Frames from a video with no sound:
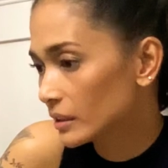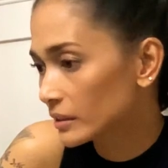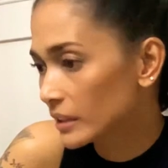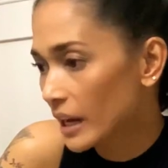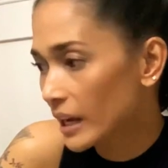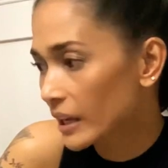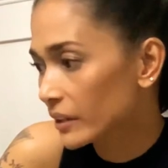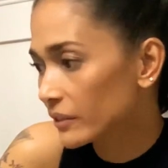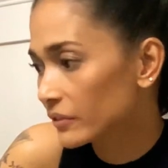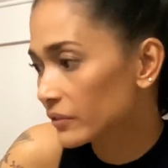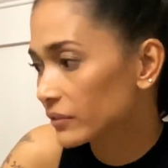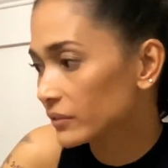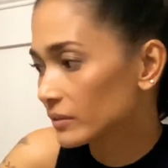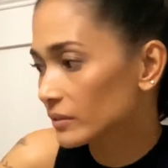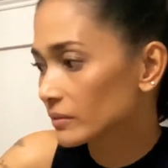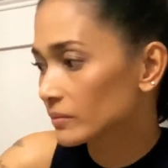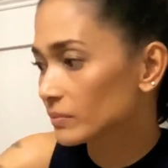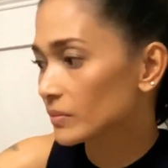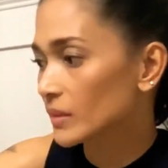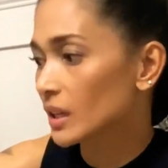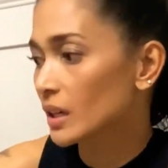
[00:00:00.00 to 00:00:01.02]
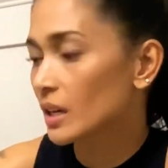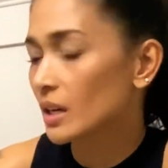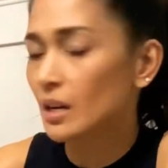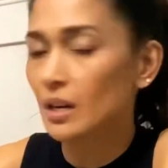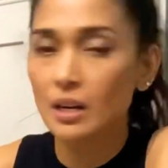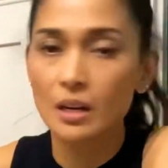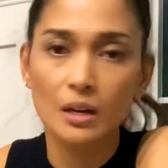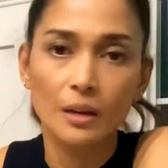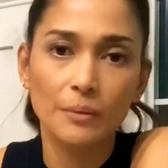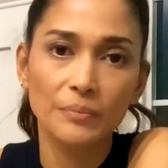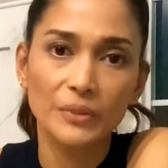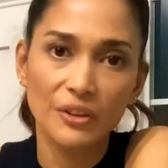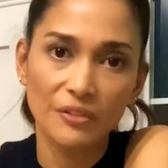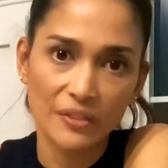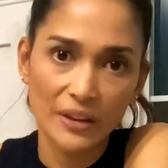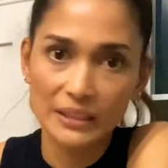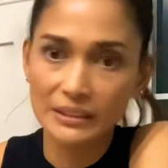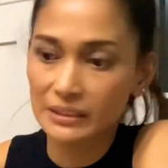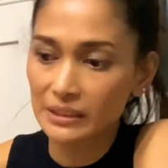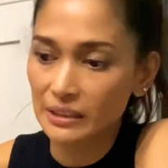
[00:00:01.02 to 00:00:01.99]
knife
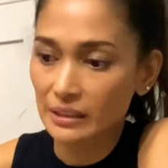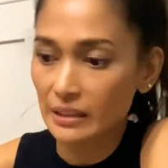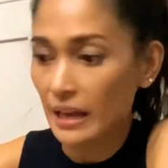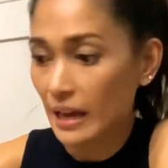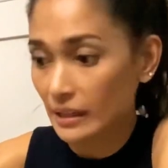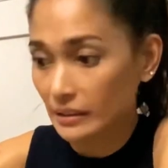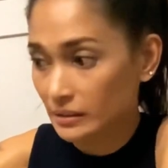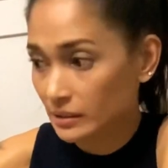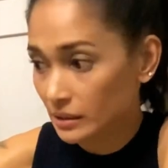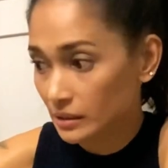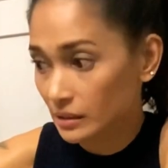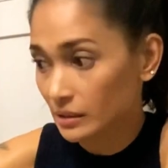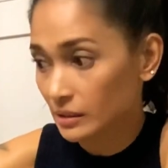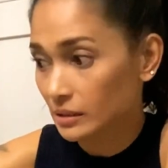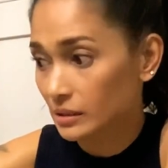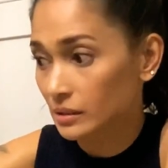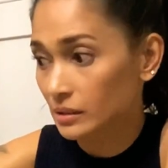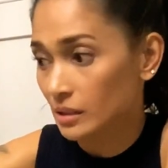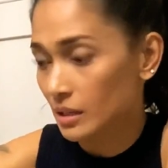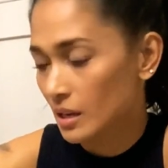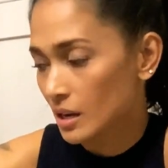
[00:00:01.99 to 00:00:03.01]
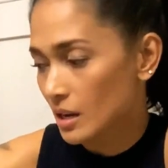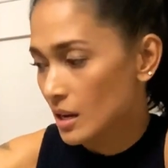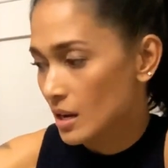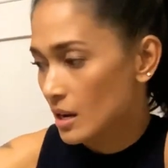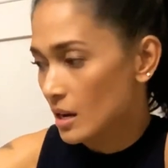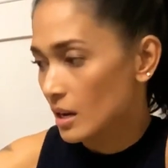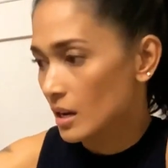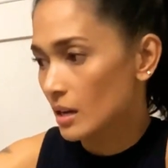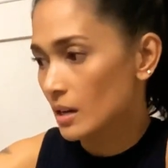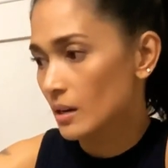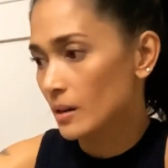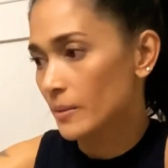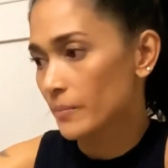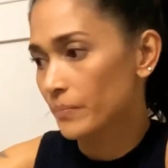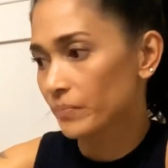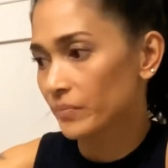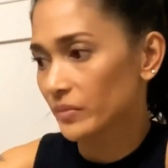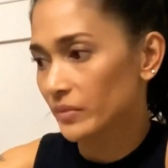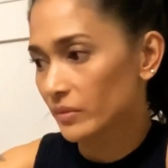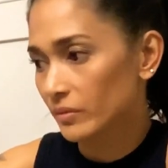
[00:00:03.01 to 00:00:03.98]
defense classes,
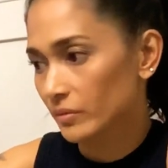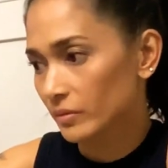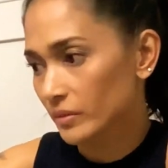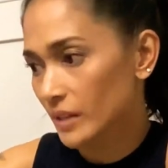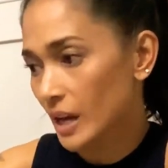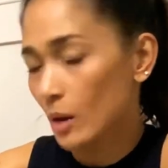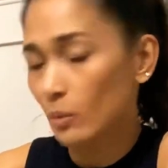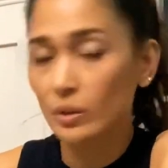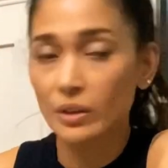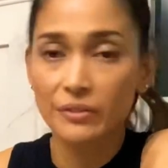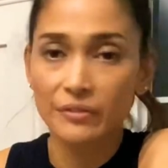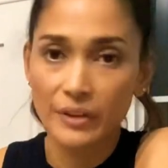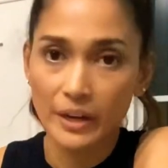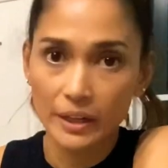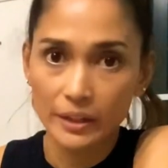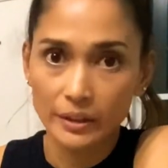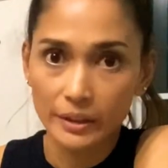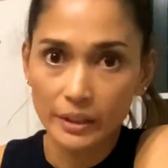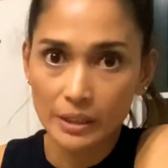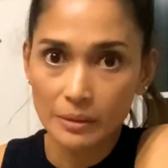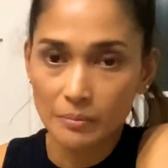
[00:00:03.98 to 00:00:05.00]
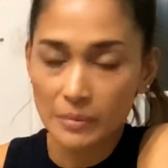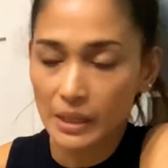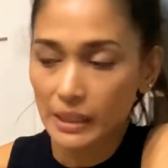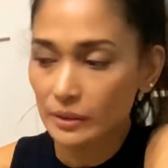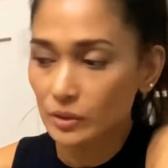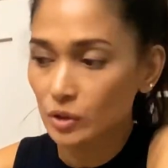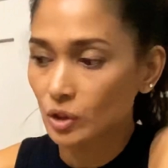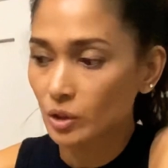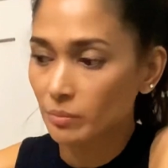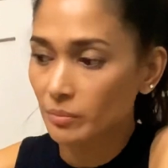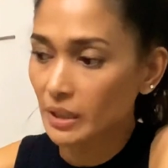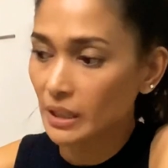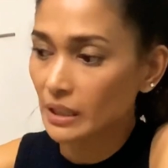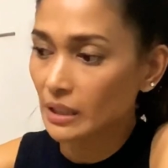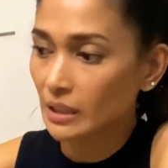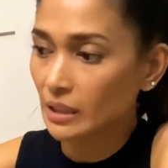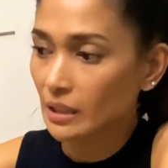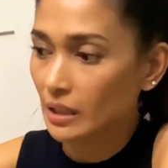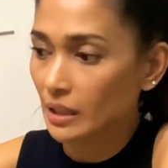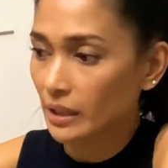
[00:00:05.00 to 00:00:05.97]
that will vary. But to
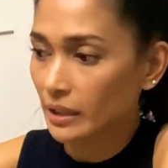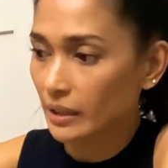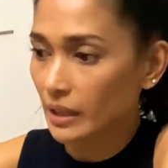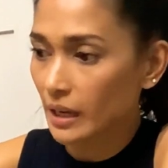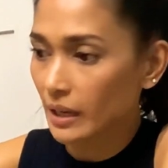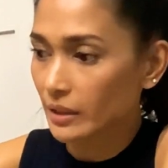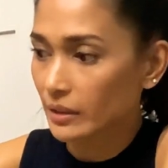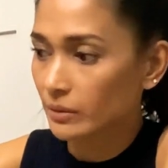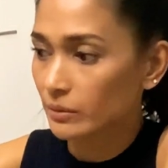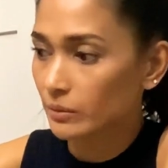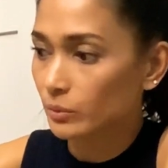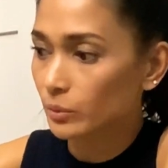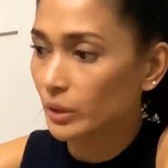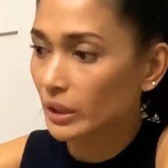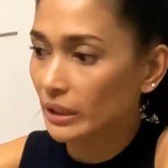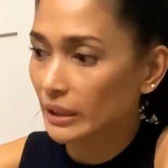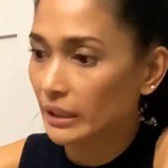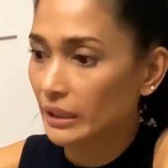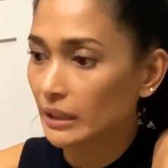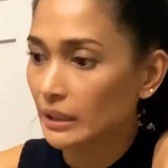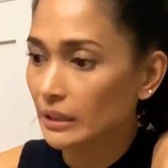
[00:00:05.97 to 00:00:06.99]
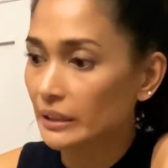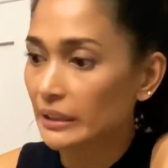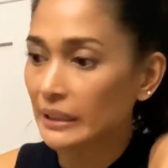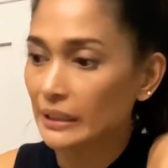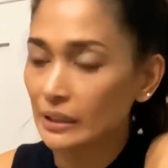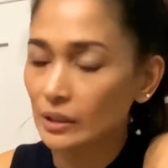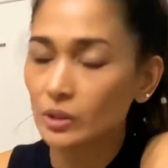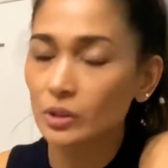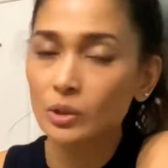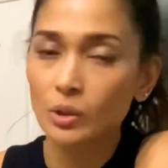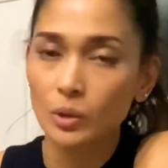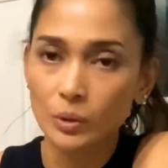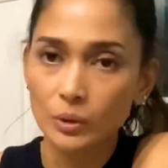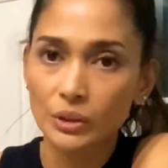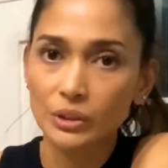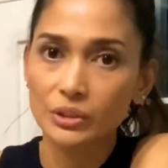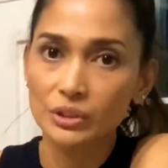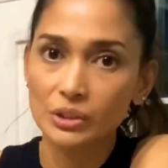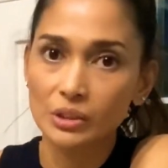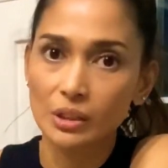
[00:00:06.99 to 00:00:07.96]
me, I really lean
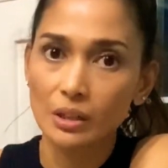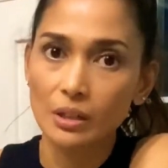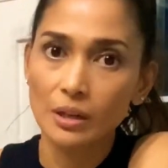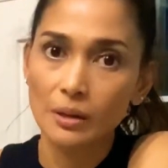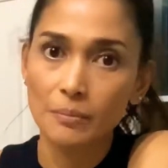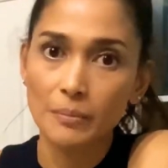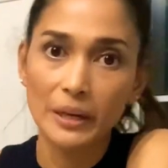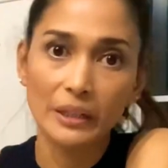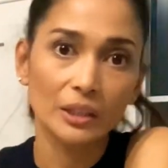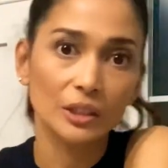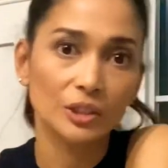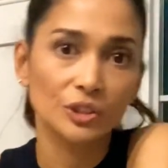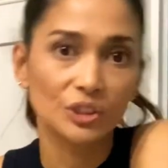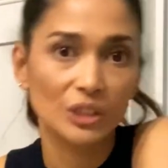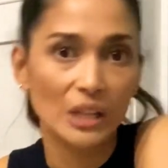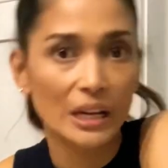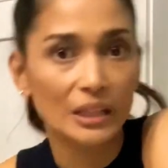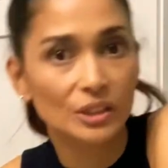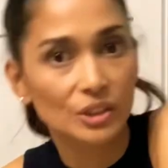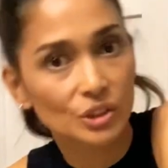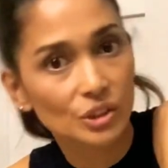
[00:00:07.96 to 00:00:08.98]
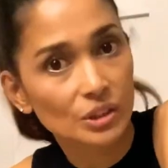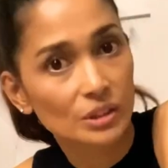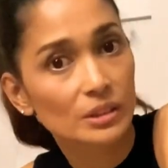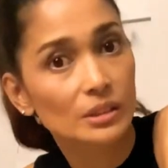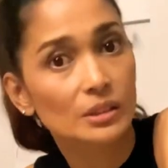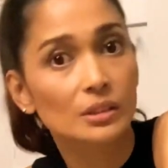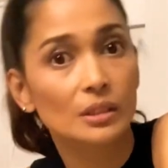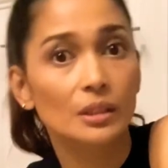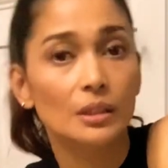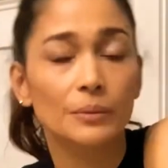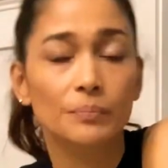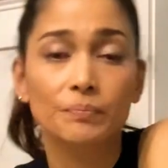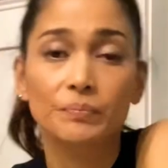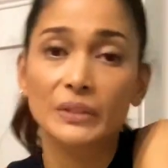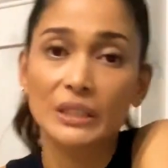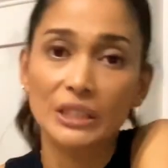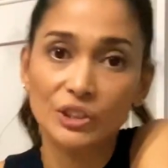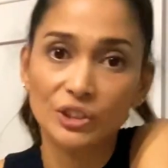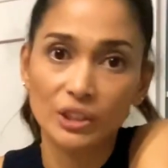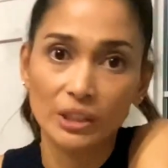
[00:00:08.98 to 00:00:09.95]
towards Michael Janich's
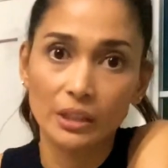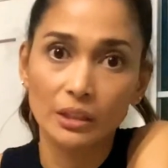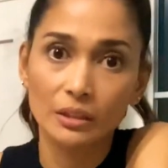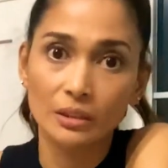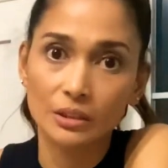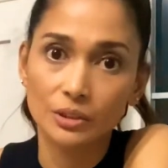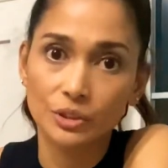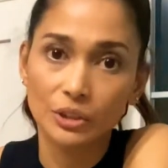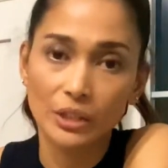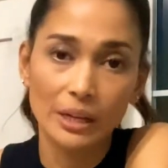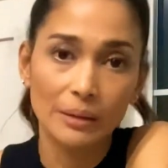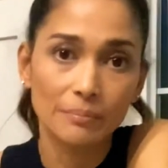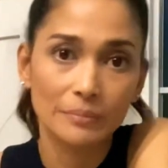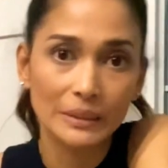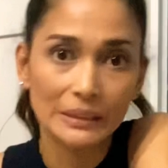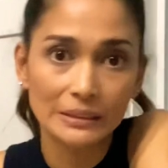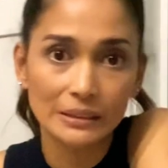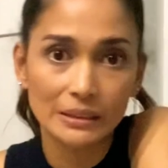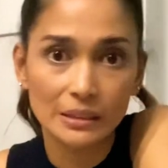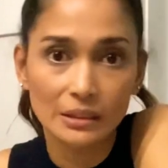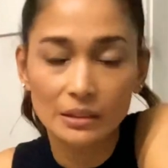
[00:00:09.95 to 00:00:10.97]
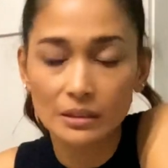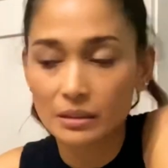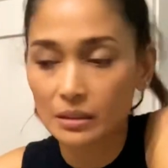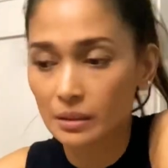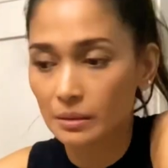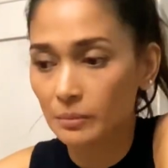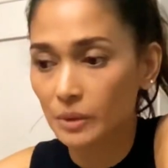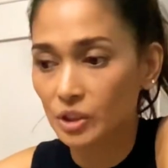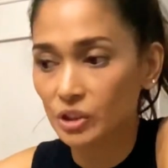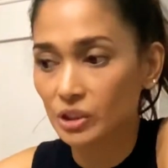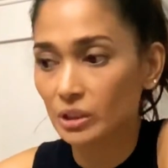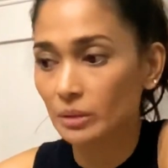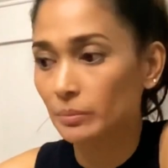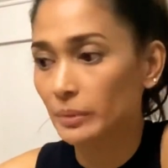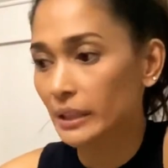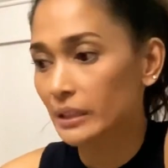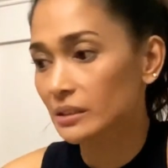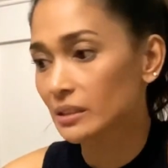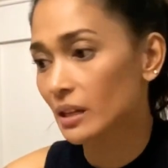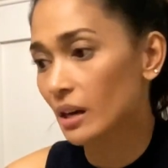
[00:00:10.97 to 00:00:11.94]
teaching under MBC, Martial
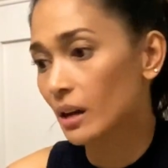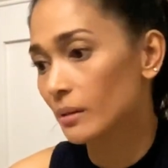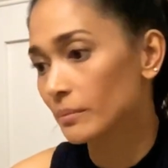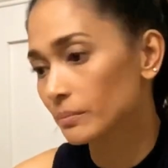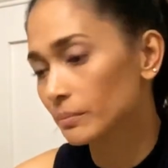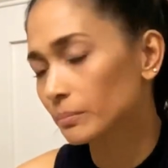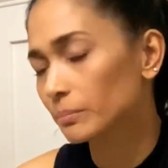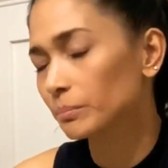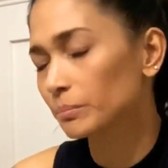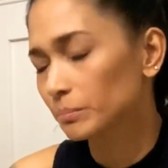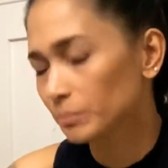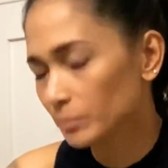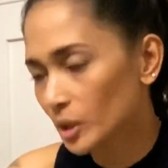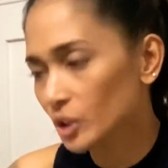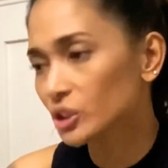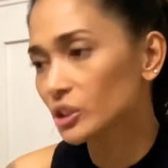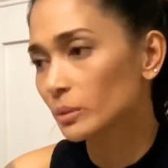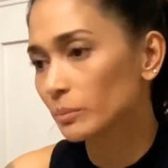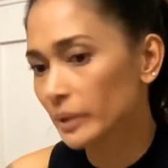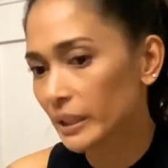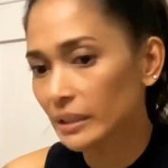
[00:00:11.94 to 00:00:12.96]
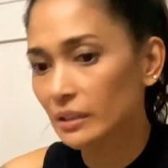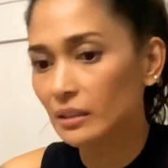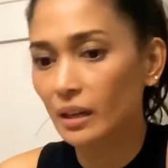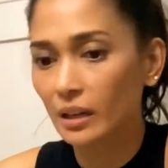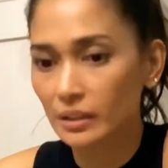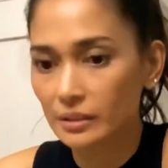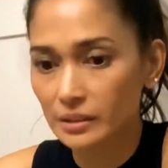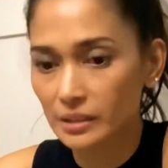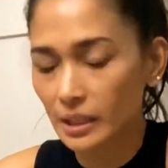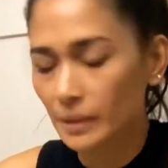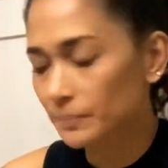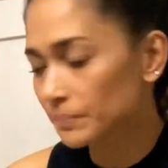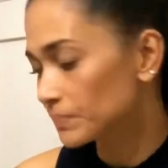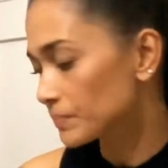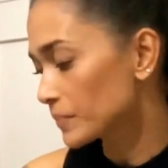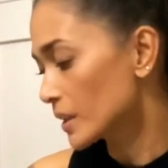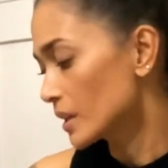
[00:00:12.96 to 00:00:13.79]
Blade Concept.